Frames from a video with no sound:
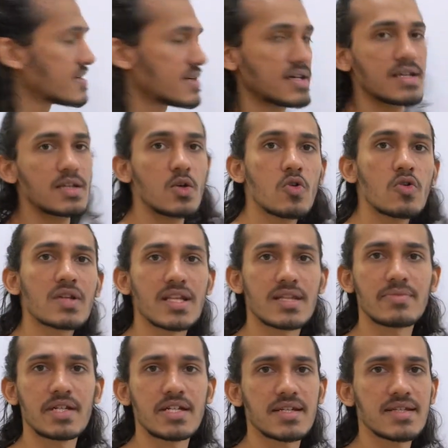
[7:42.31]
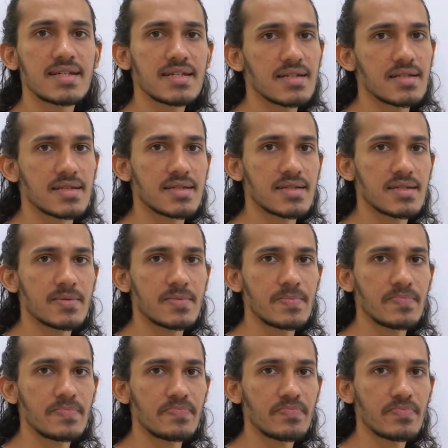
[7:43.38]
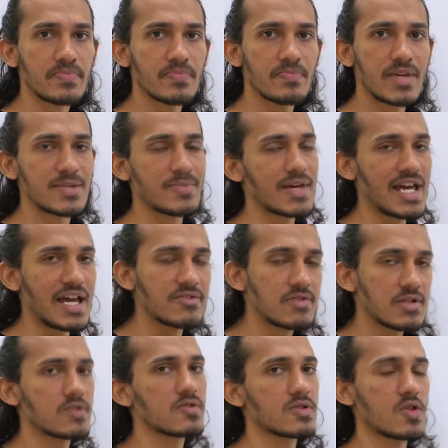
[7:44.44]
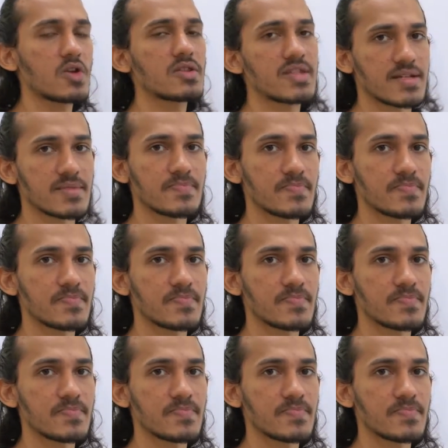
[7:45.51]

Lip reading: no respiratory signals. Pacemaker activity was not there.